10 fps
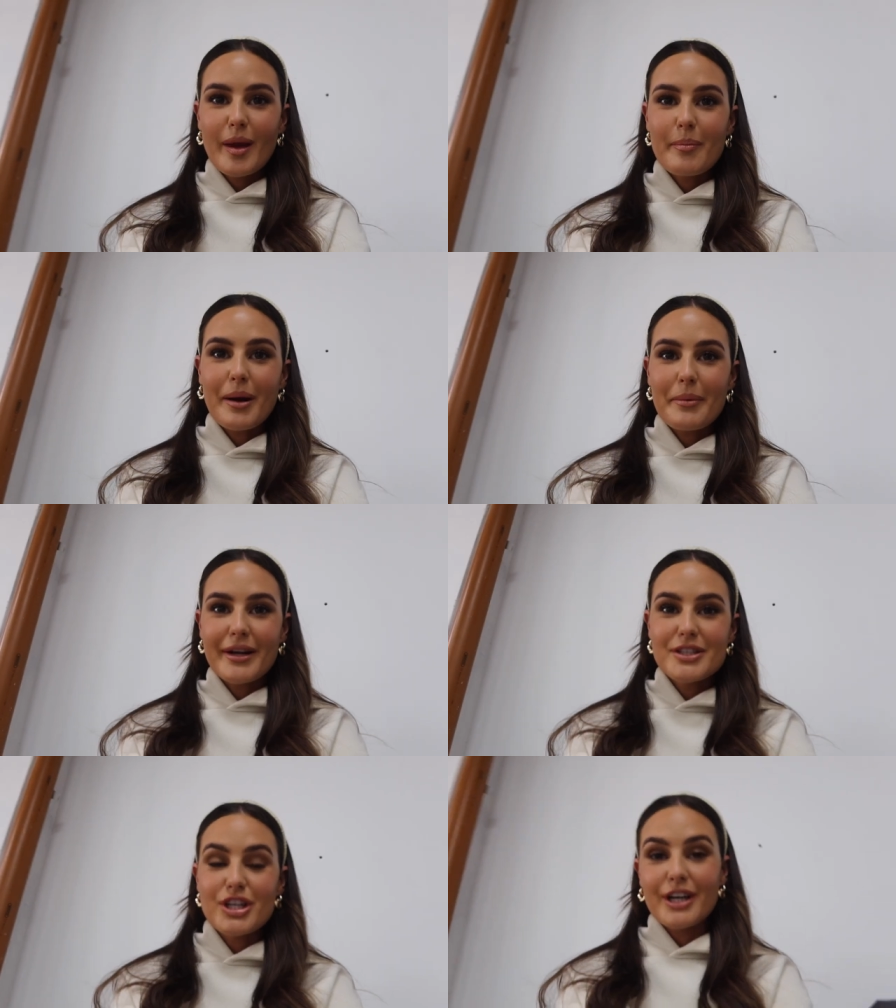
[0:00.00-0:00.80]
But I'm
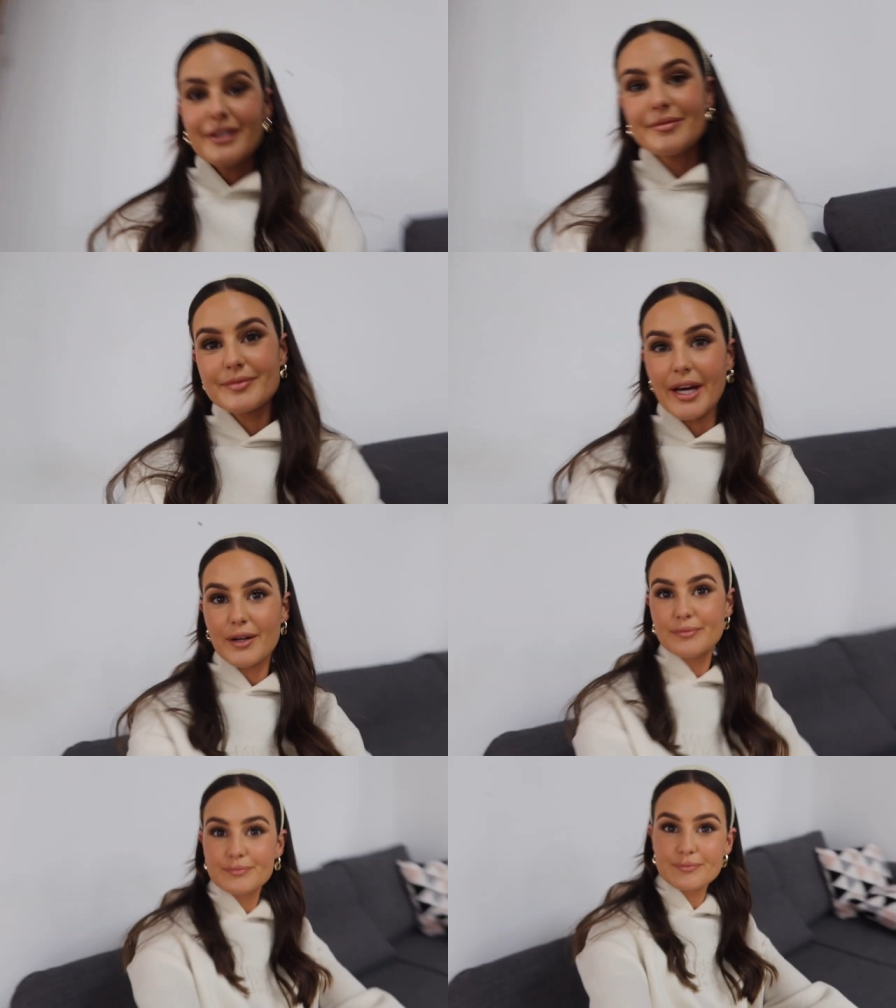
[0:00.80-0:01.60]
gonna chill
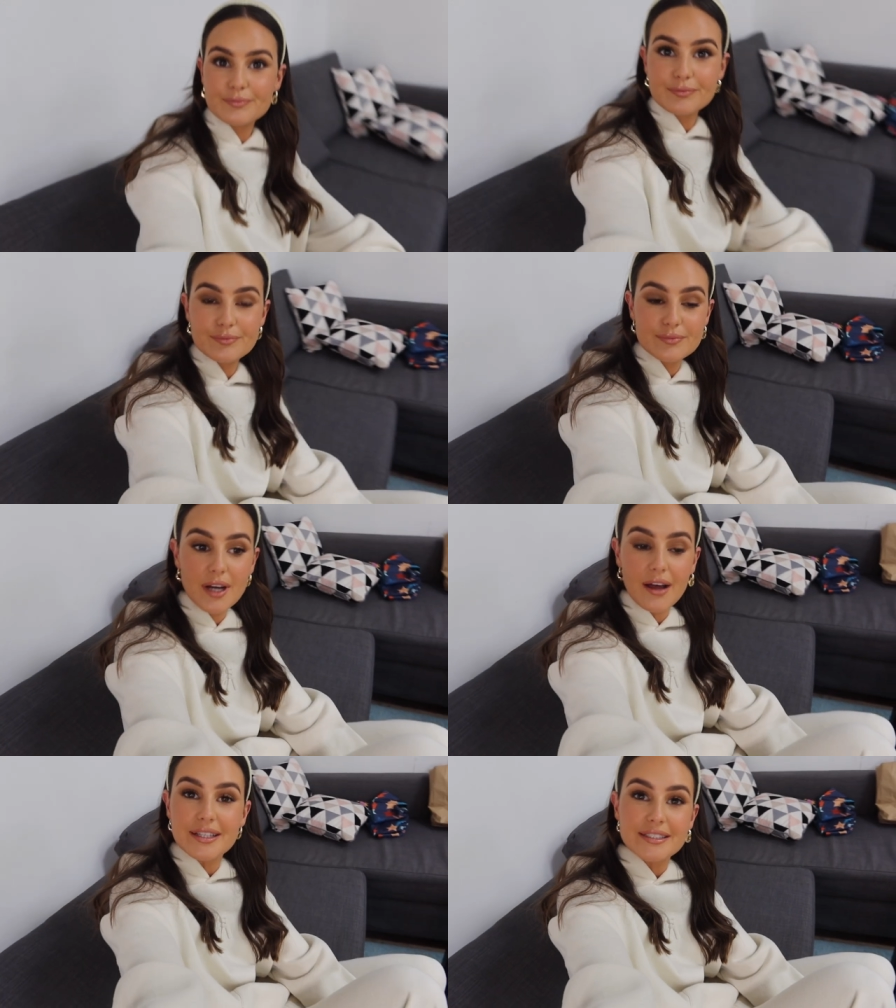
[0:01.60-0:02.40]
now
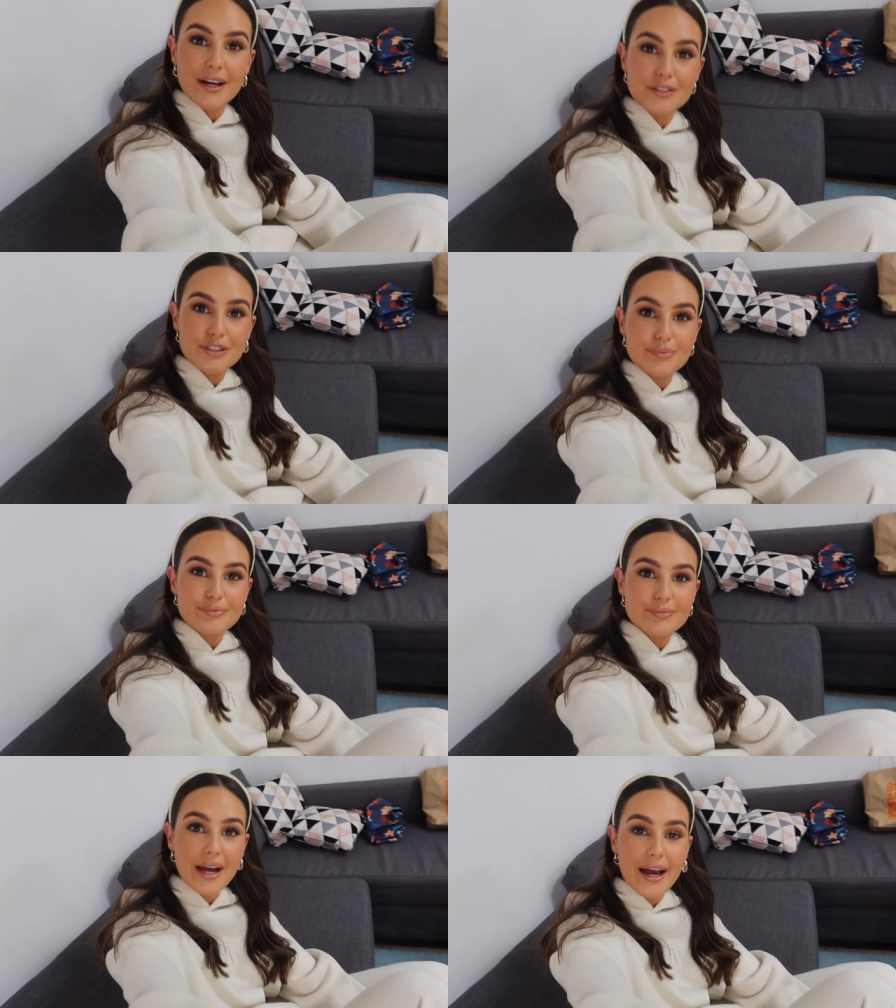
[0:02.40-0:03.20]
on this couch
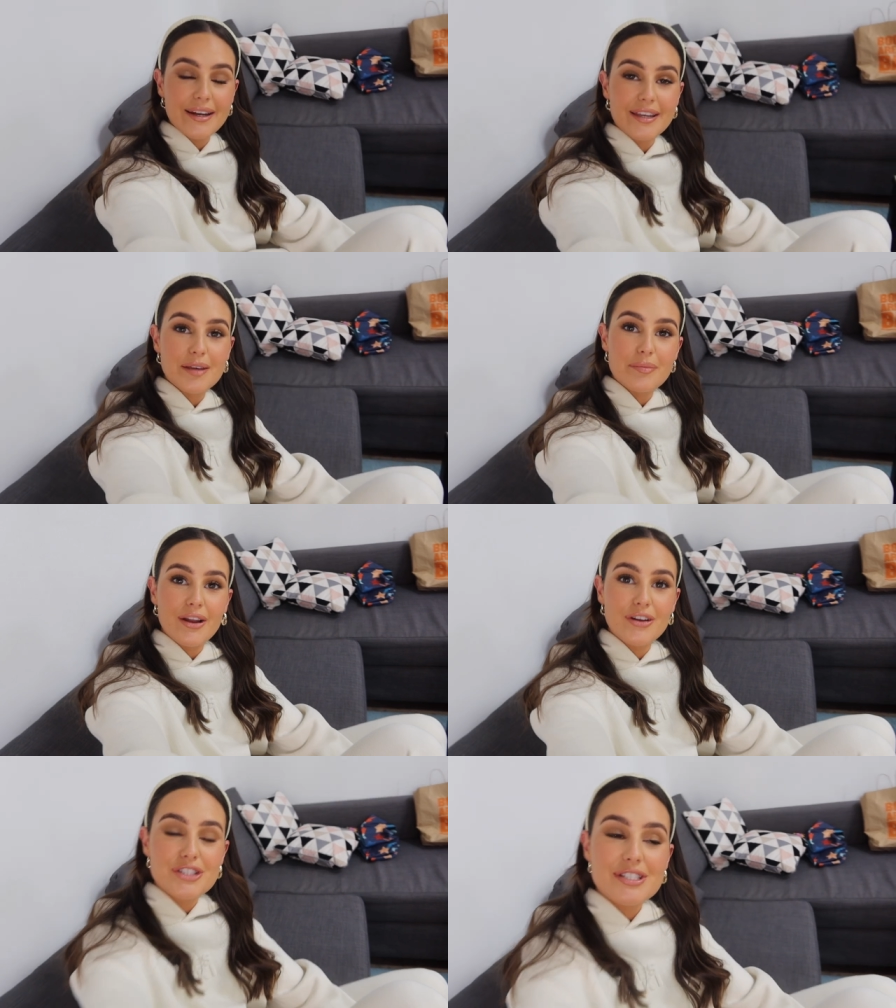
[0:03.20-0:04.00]
and eat my
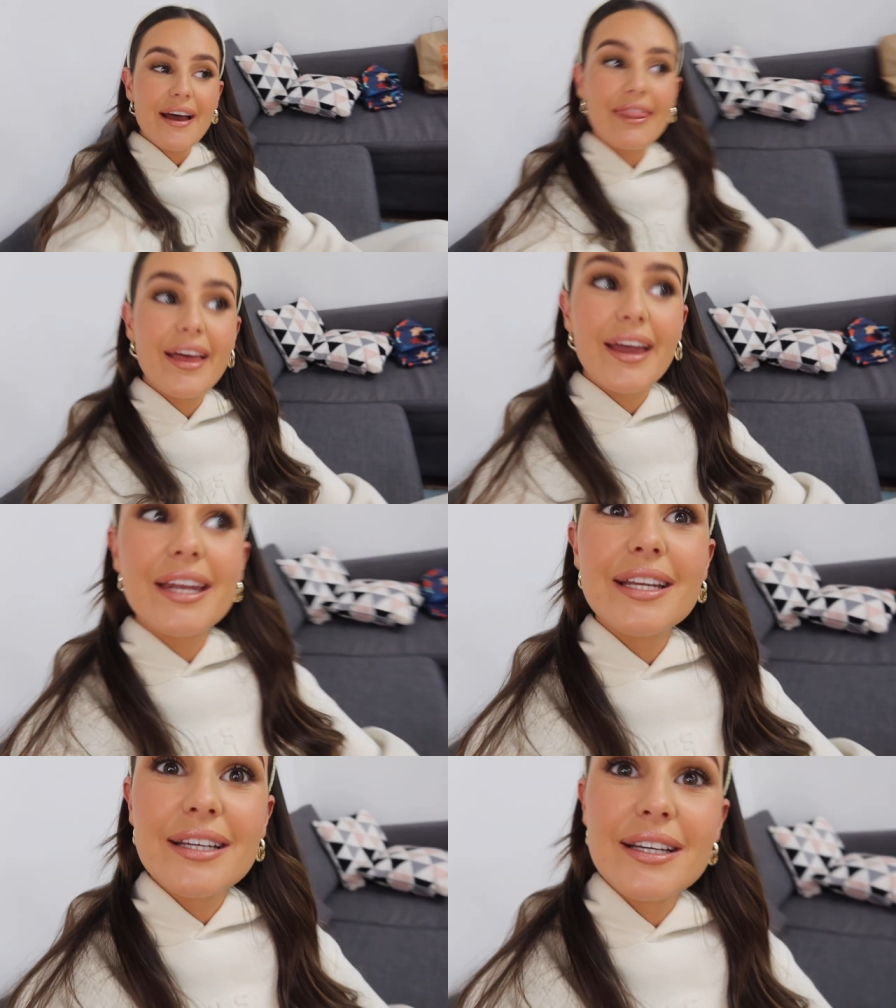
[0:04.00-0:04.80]
lunch and
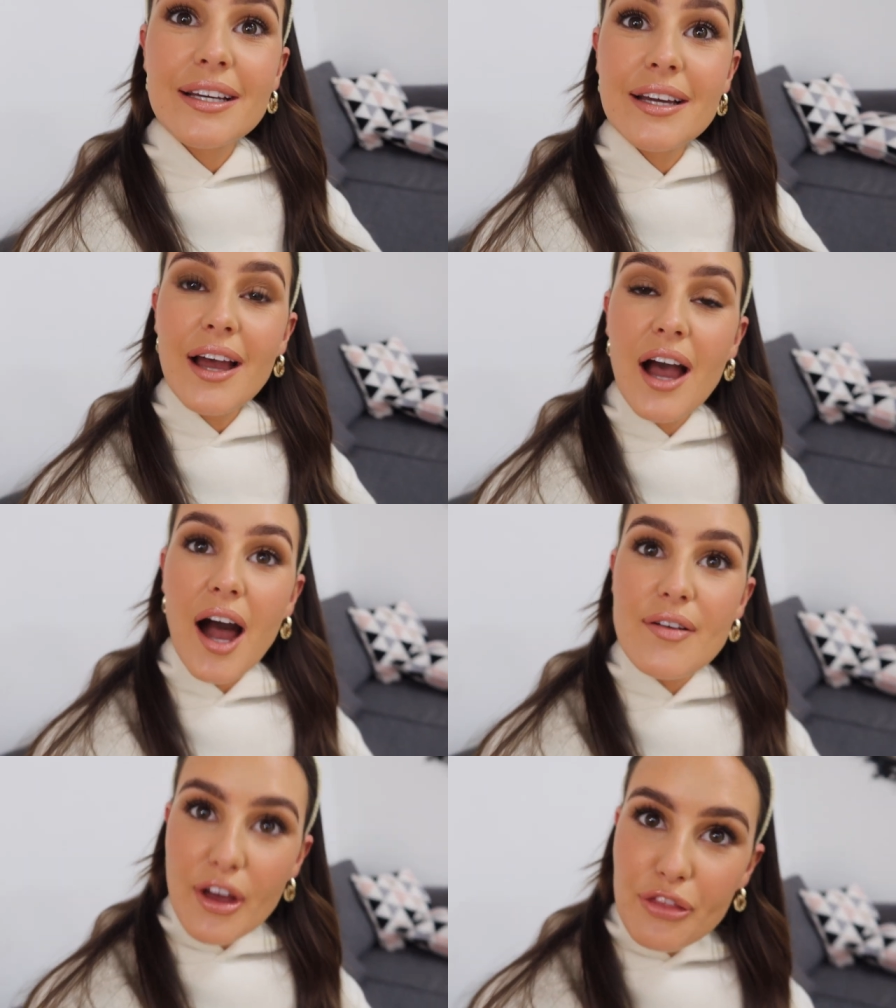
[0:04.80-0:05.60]
then
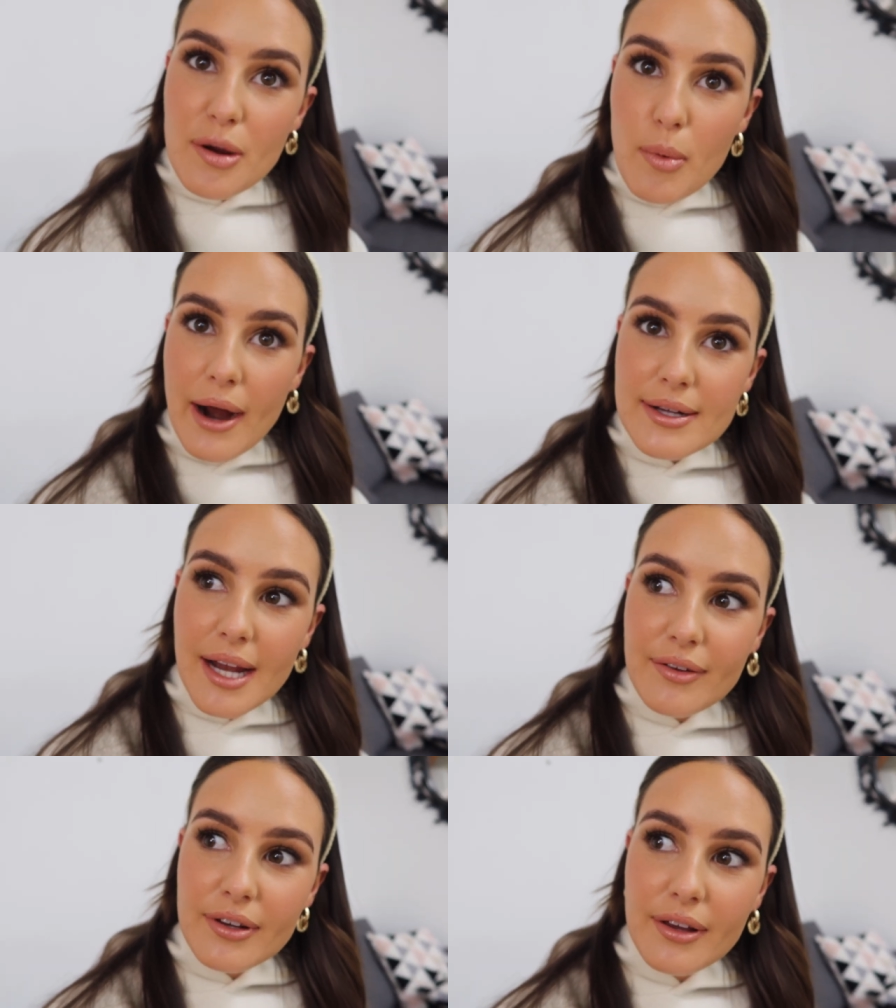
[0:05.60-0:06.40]
I've got three more hours
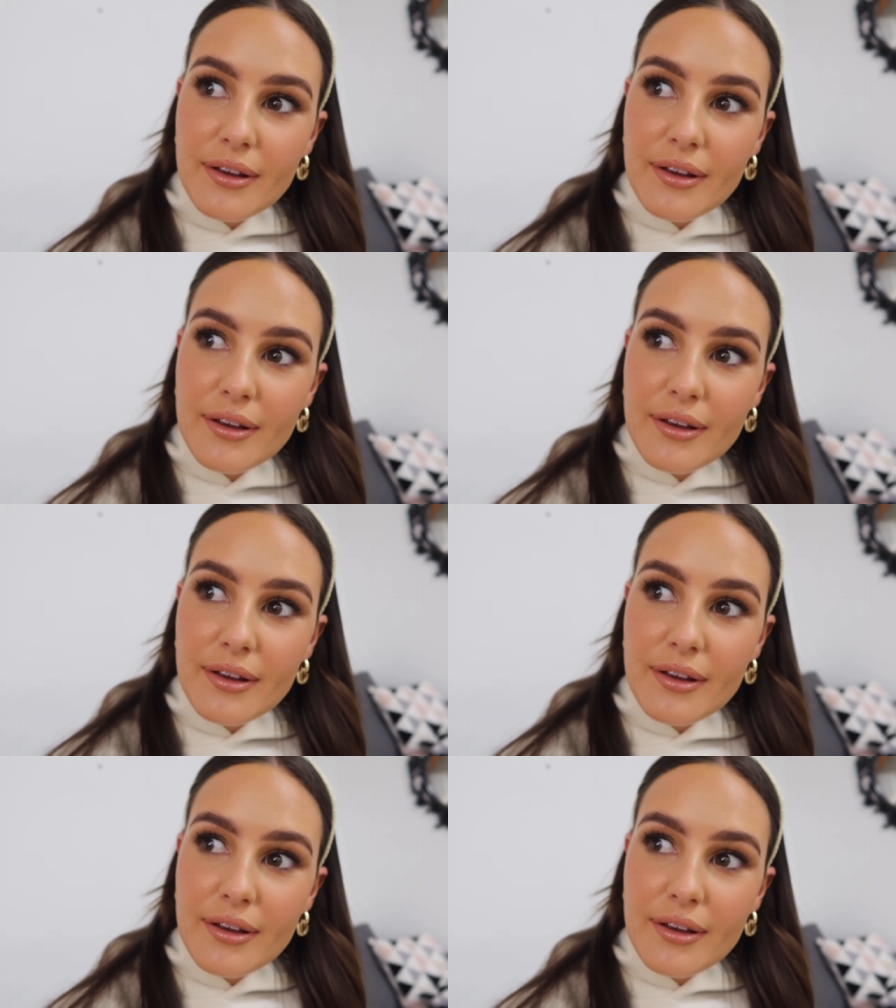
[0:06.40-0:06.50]
left.